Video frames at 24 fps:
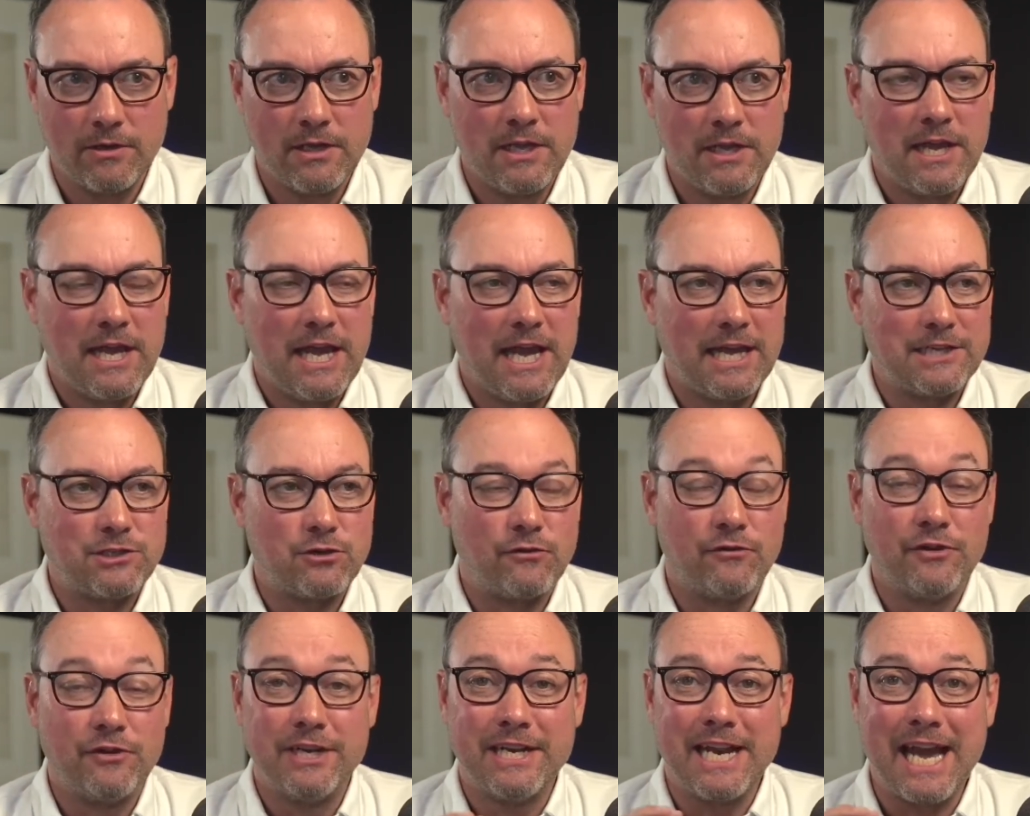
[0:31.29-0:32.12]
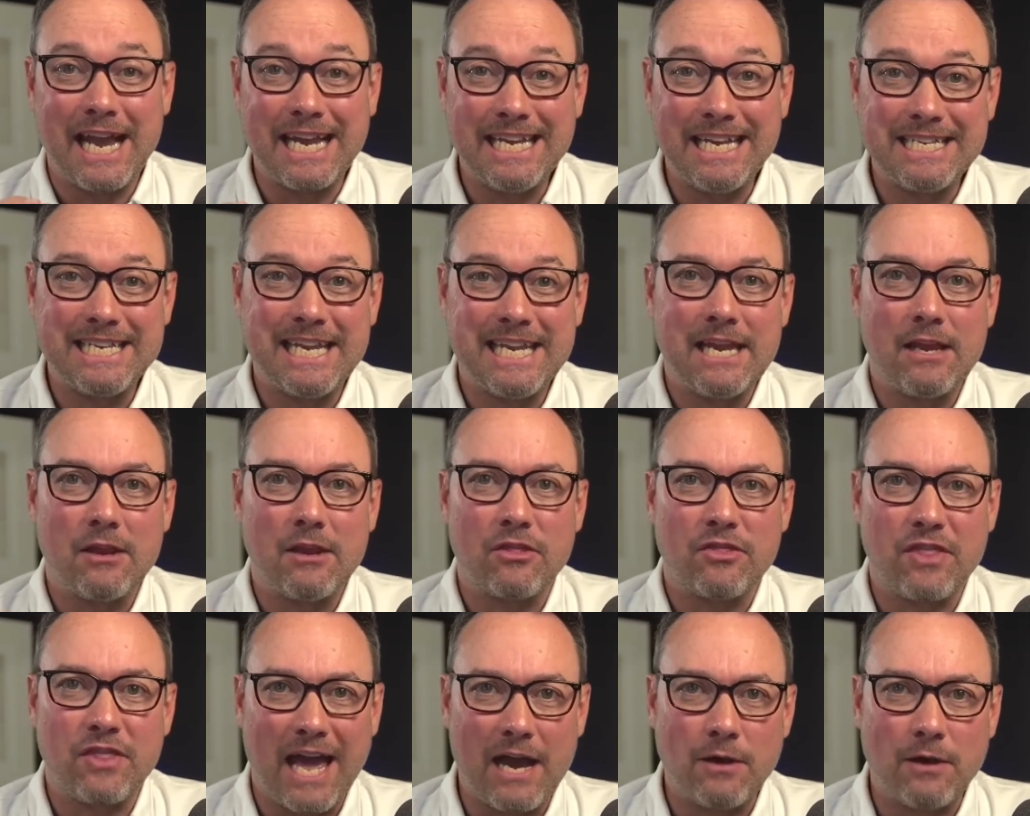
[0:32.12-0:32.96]
has over
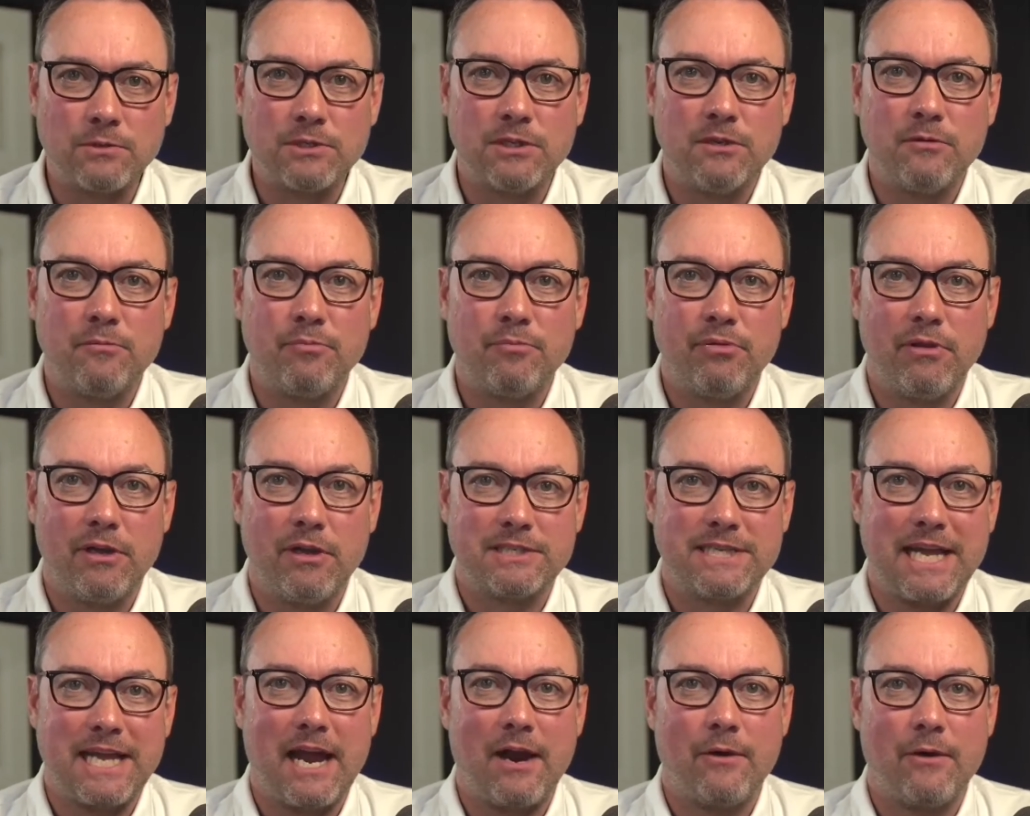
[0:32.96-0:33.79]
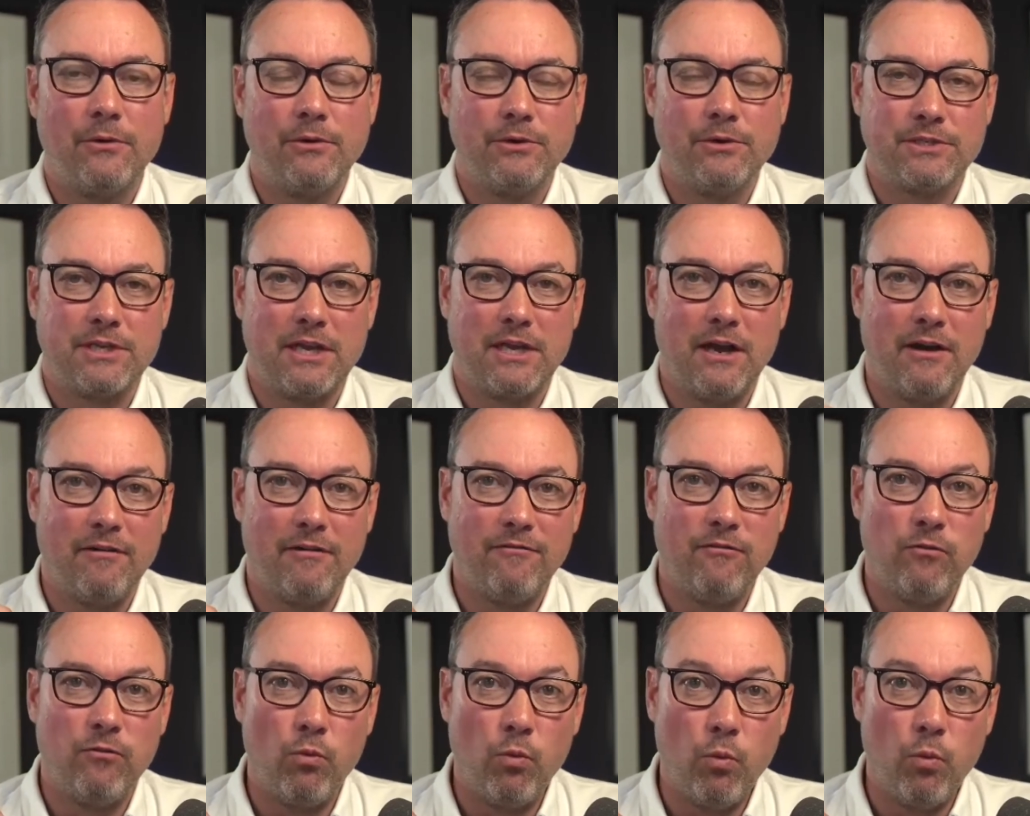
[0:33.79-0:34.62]
19,000 plus hours of
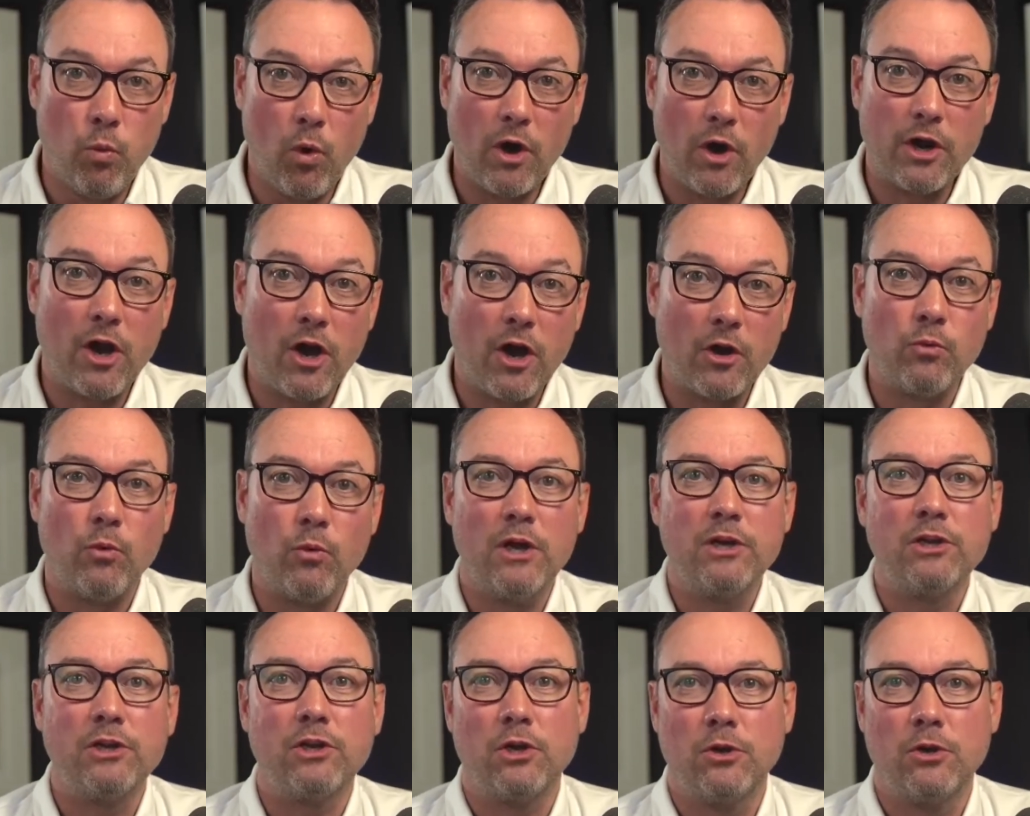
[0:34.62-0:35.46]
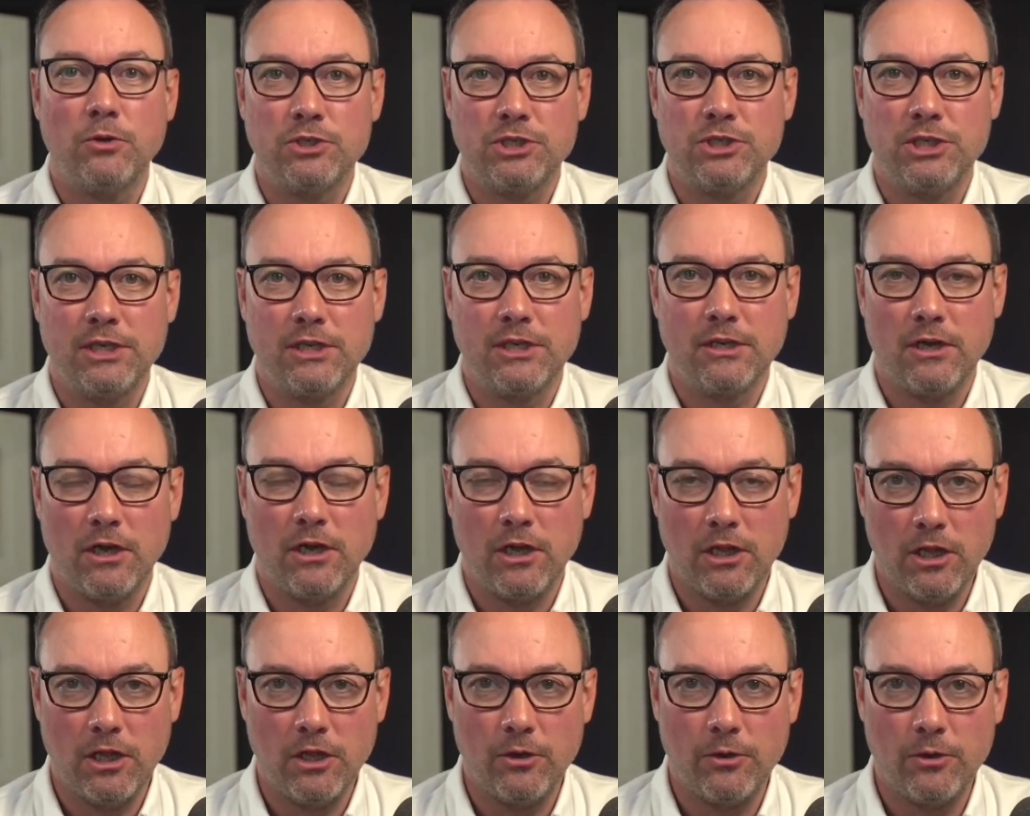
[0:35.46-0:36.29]
one on one coaching
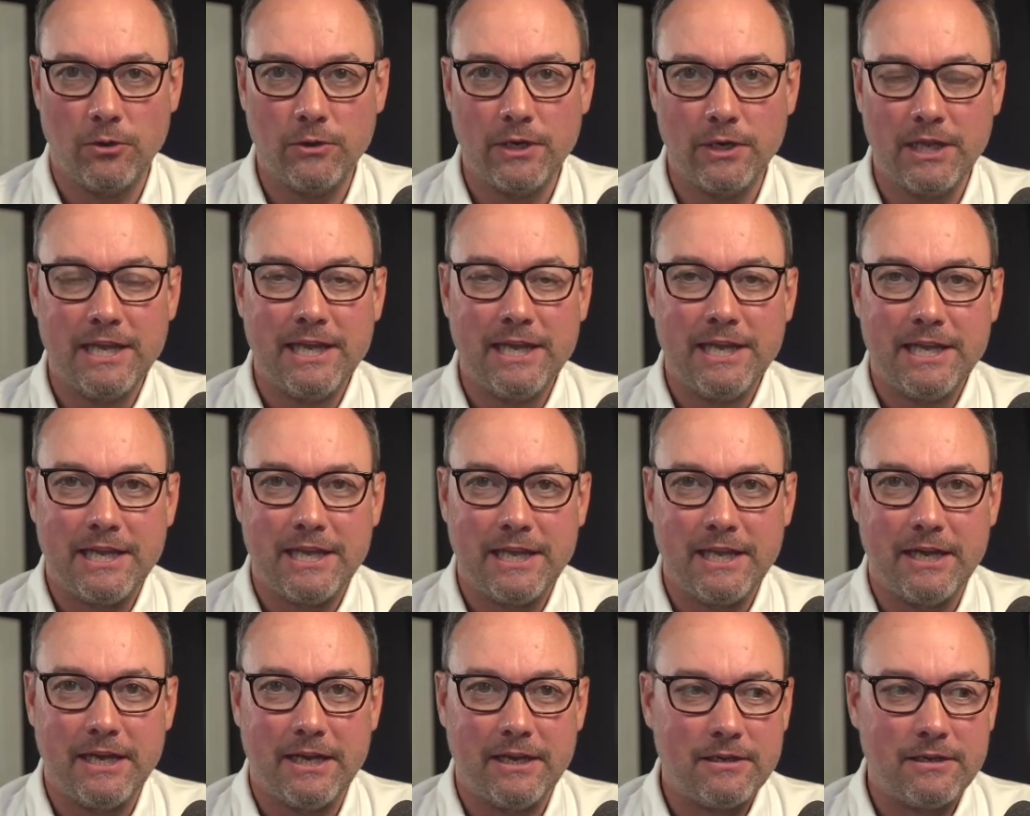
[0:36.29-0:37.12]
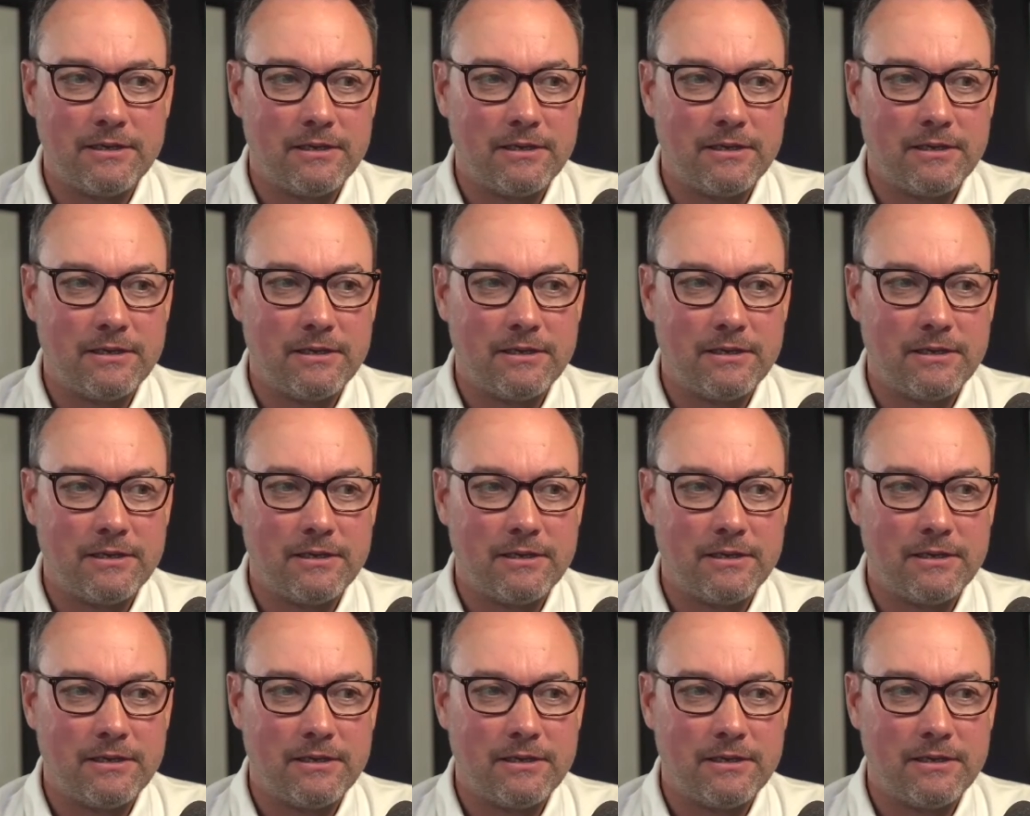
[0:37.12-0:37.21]
alone in it,